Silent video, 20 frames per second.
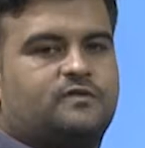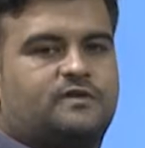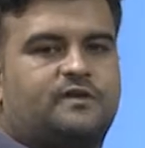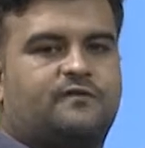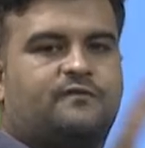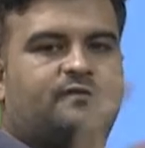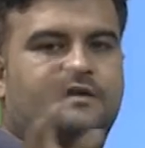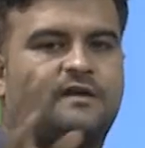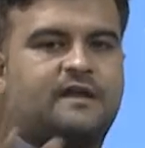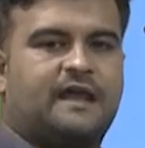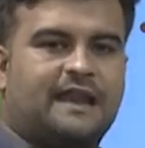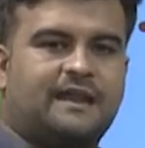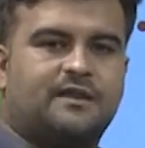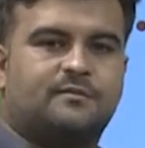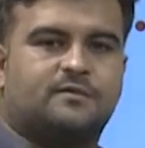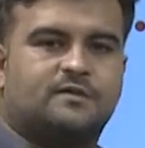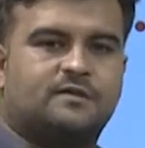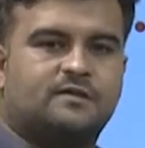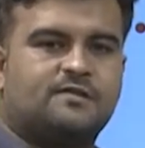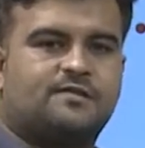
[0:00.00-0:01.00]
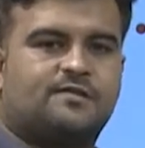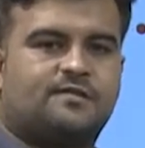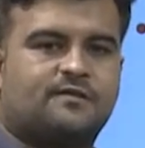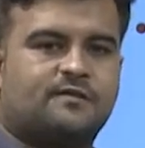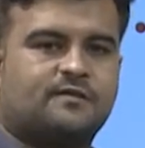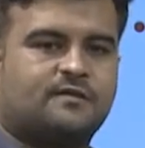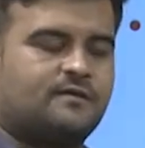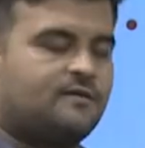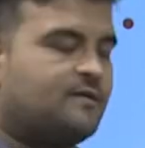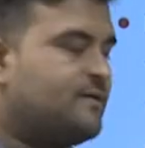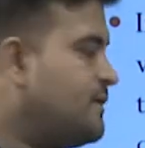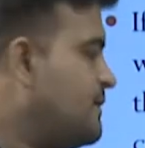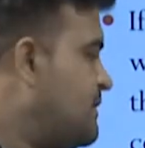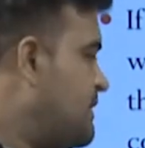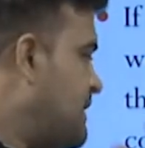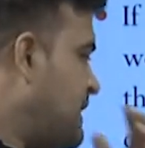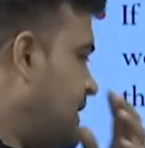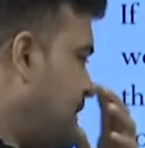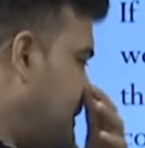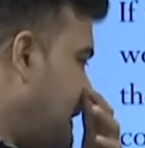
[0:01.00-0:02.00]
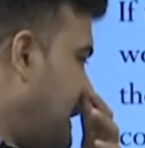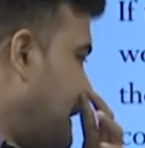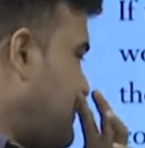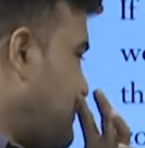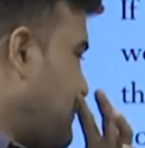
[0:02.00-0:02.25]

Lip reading: different animals, and that's